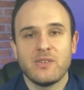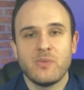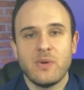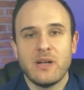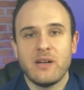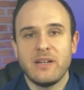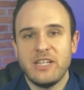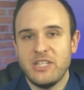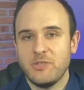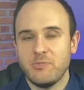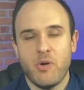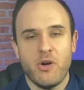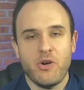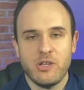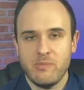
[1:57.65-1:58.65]
where each
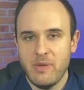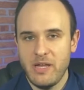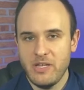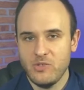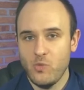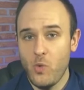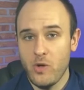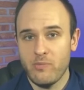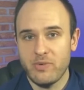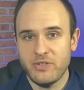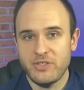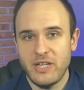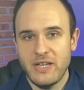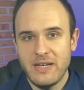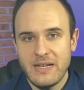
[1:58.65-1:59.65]
party pays
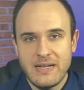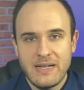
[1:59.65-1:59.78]
1%,